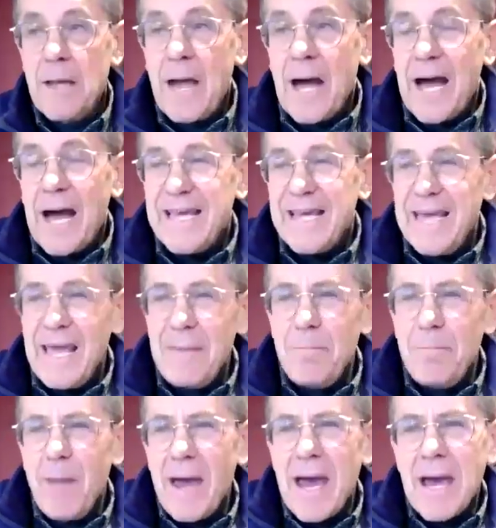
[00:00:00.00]
I
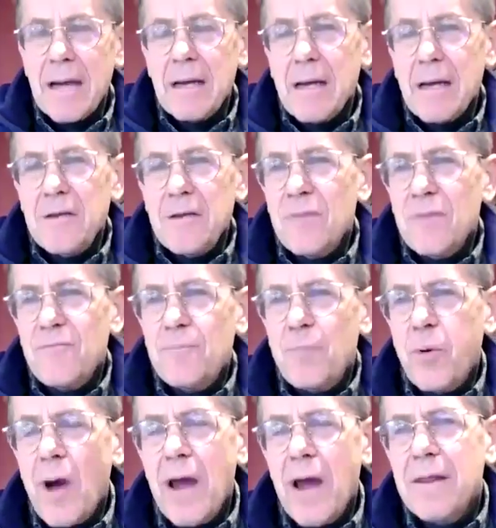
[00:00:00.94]
came back, you know,
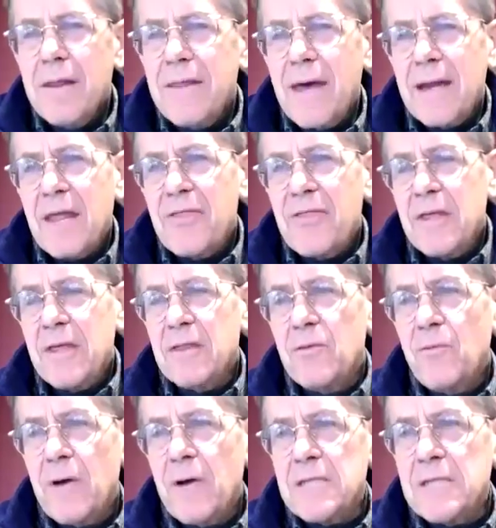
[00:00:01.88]
prior to that, I think the
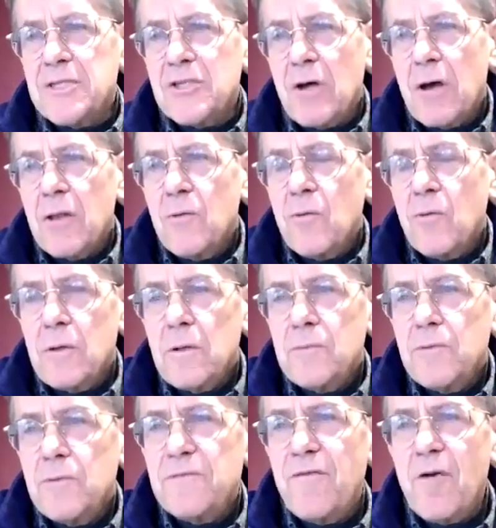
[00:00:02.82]
way I saw the world
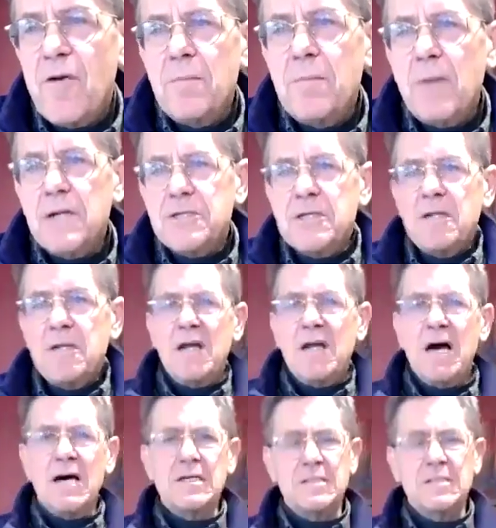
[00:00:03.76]
was very much in an
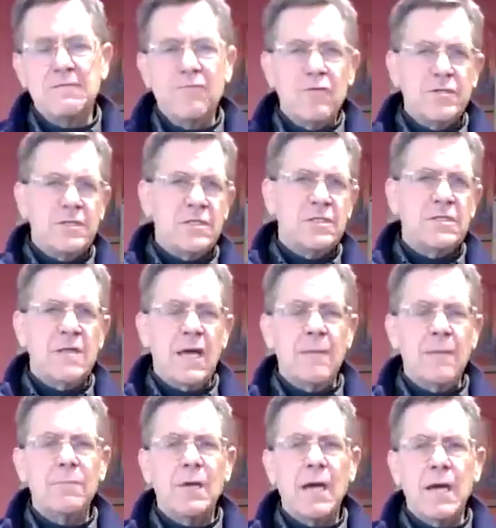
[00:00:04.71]
us versus
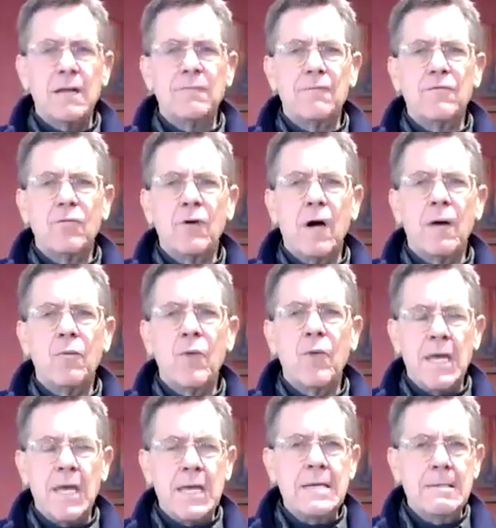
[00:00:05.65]
them kind of
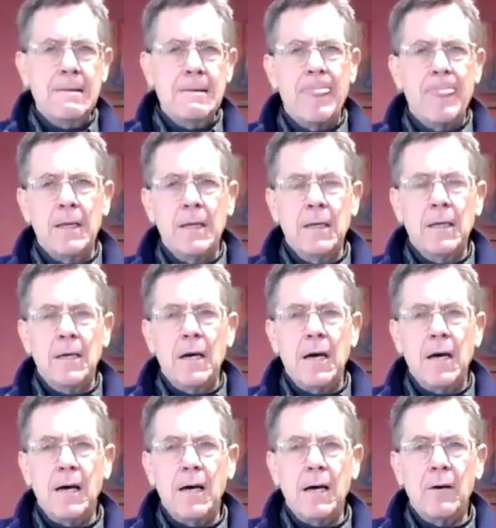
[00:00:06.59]
way,
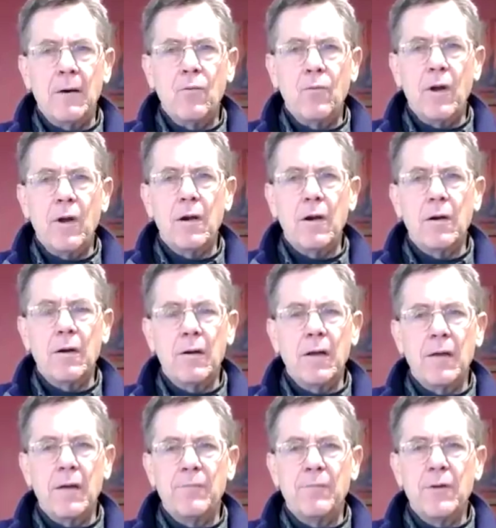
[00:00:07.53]

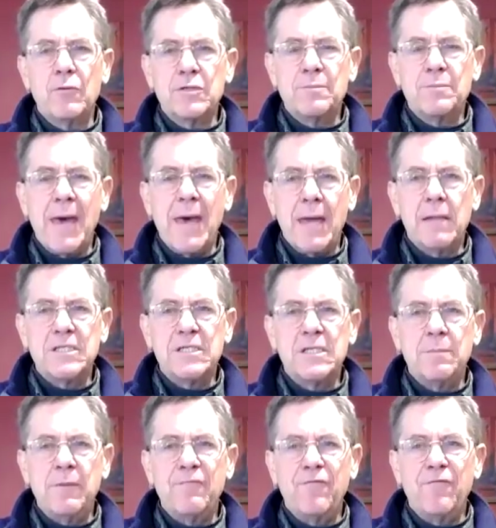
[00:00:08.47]
where there was battles
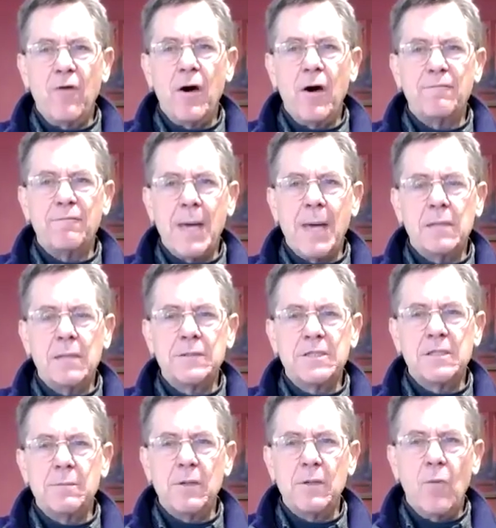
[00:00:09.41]
to be fought, battles
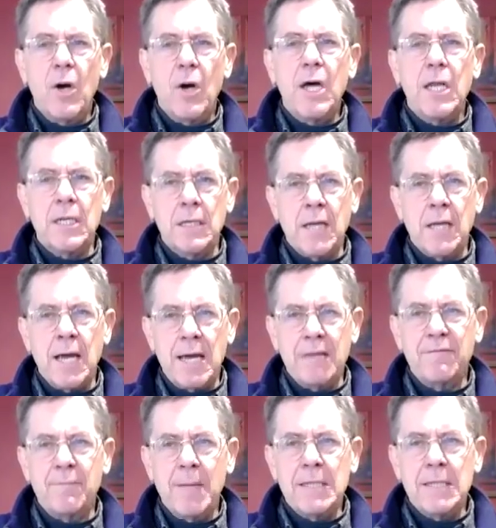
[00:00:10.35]
to be won
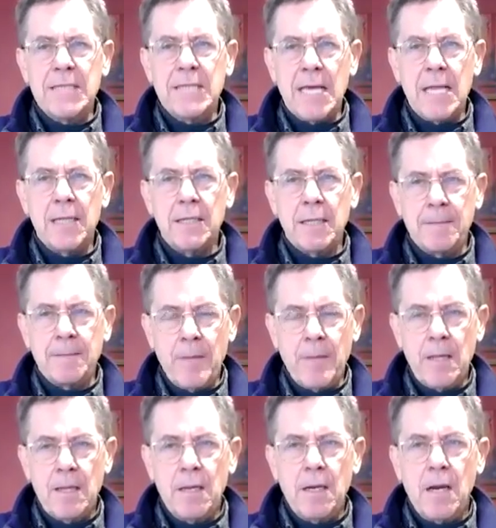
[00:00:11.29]
kind of mentality,
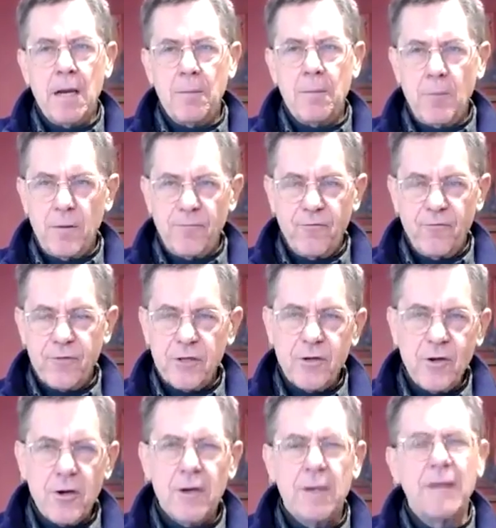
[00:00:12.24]
for the
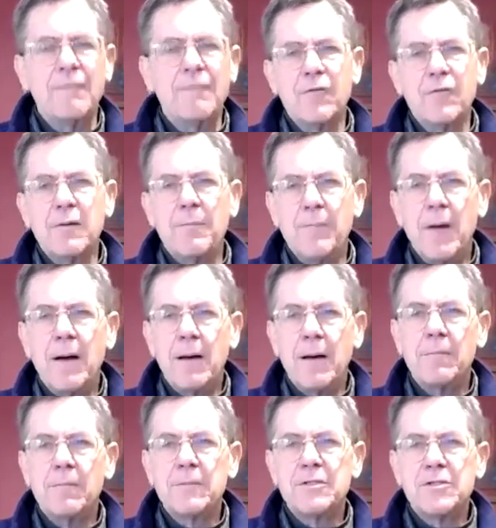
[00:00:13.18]
good and for
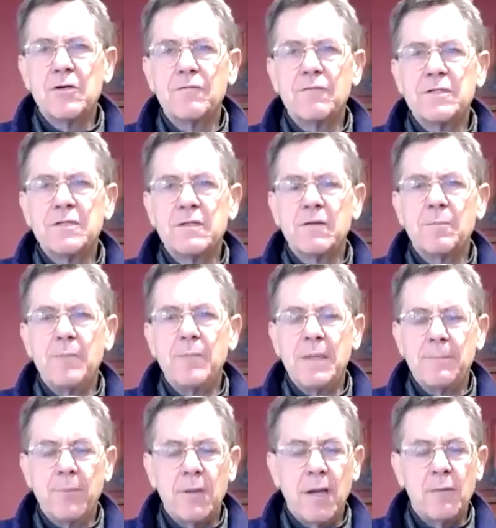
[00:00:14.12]
the service of the
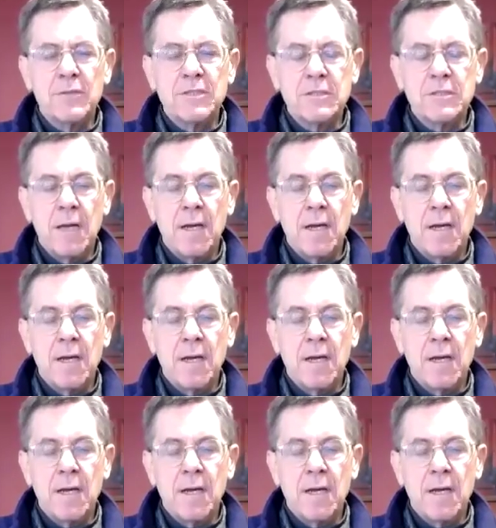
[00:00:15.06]
people I was,